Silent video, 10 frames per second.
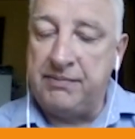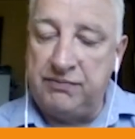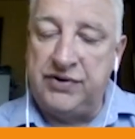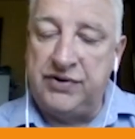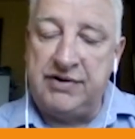
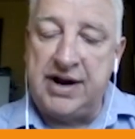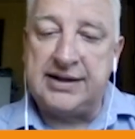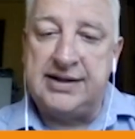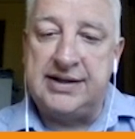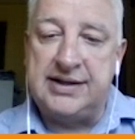
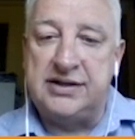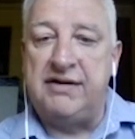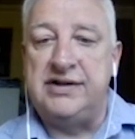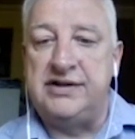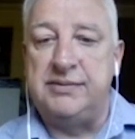Reacting to
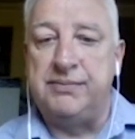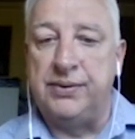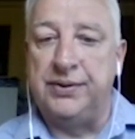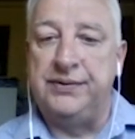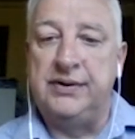variance is
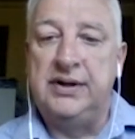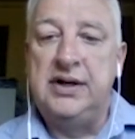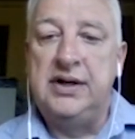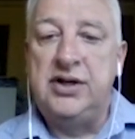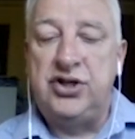important.
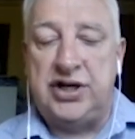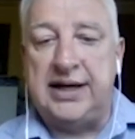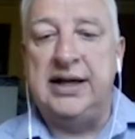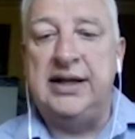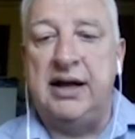
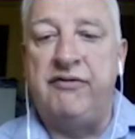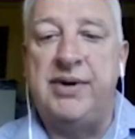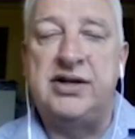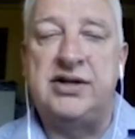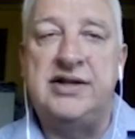Checking that
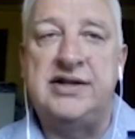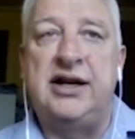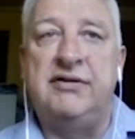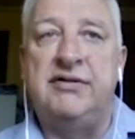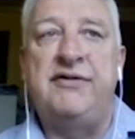information is
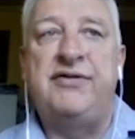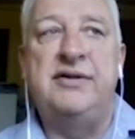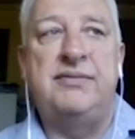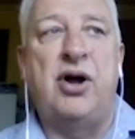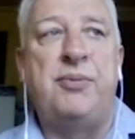accurate. If
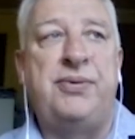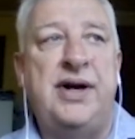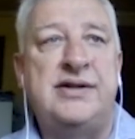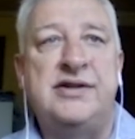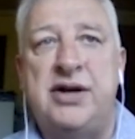the
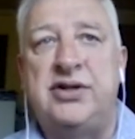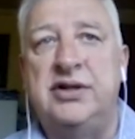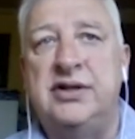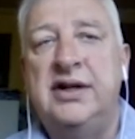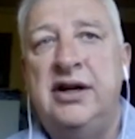operator's
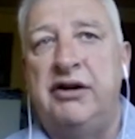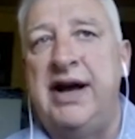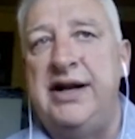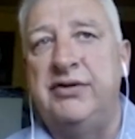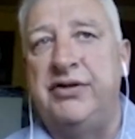measured a
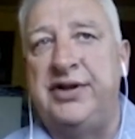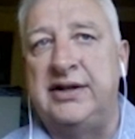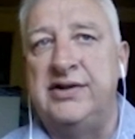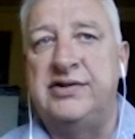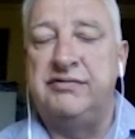radial
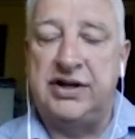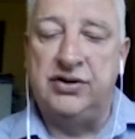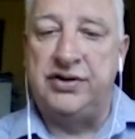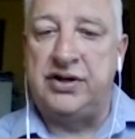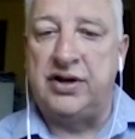thickness and
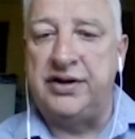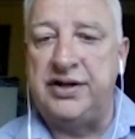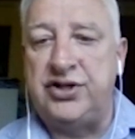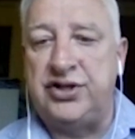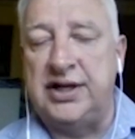recorded it on
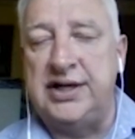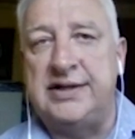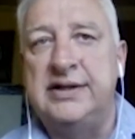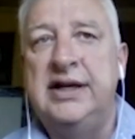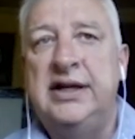his sheet,
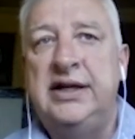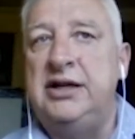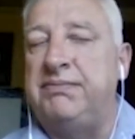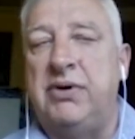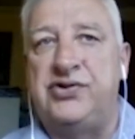
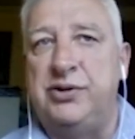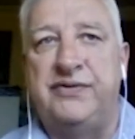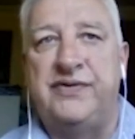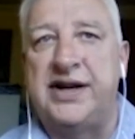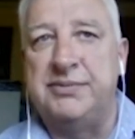a
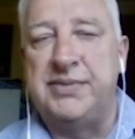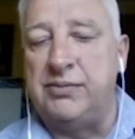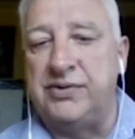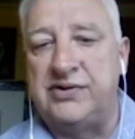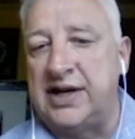supervisor might
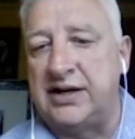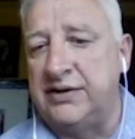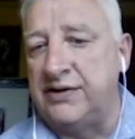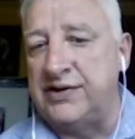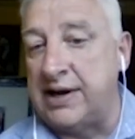want to take
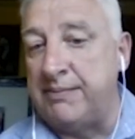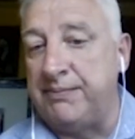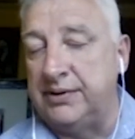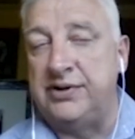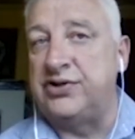another
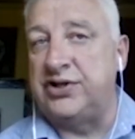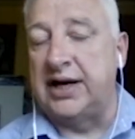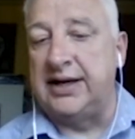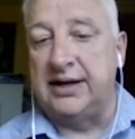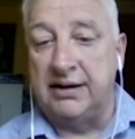sample and just
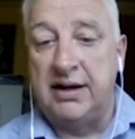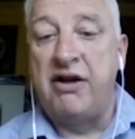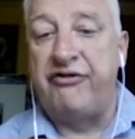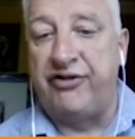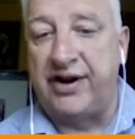check it,
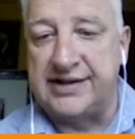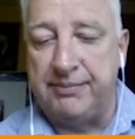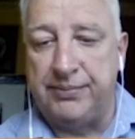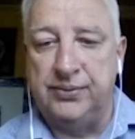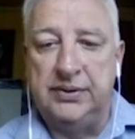for
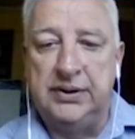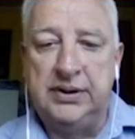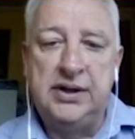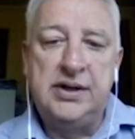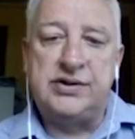example.
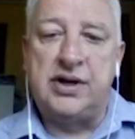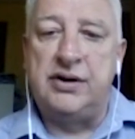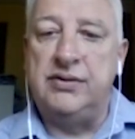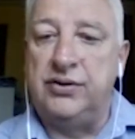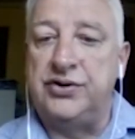
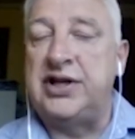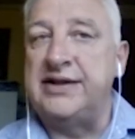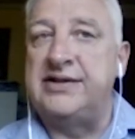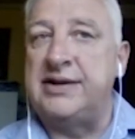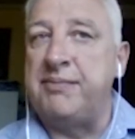Or check the
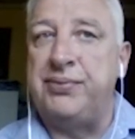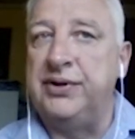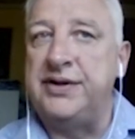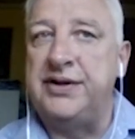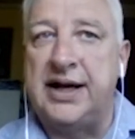sample
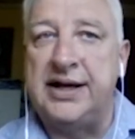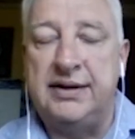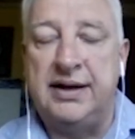that the guy